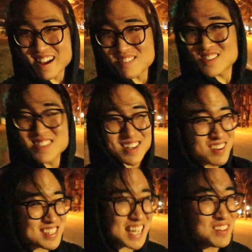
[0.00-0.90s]
I'm so
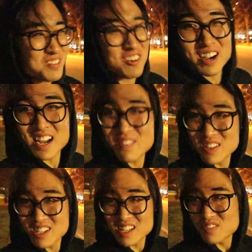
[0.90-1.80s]
excited for it. I've
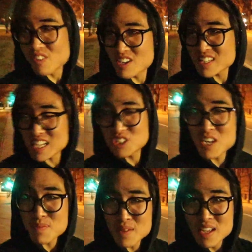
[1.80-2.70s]
been looking forward to that
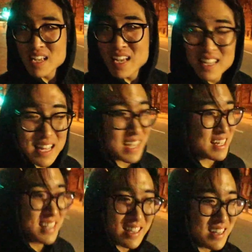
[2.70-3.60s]
trip like
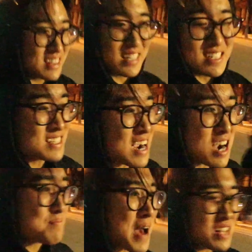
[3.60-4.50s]
these
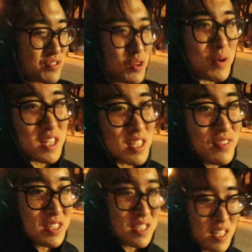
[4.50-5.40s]
entire past few weeks ever
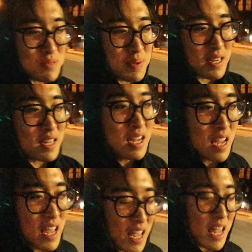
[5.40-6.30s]
since it's been
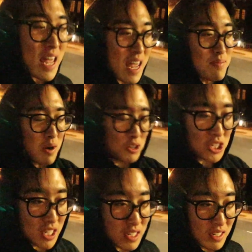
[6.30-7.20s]
in
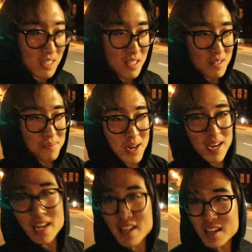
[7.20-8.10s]
motion,
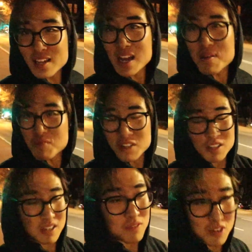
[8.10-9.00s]
but I'm really
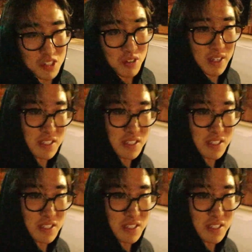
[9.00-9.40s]
looking forward to it.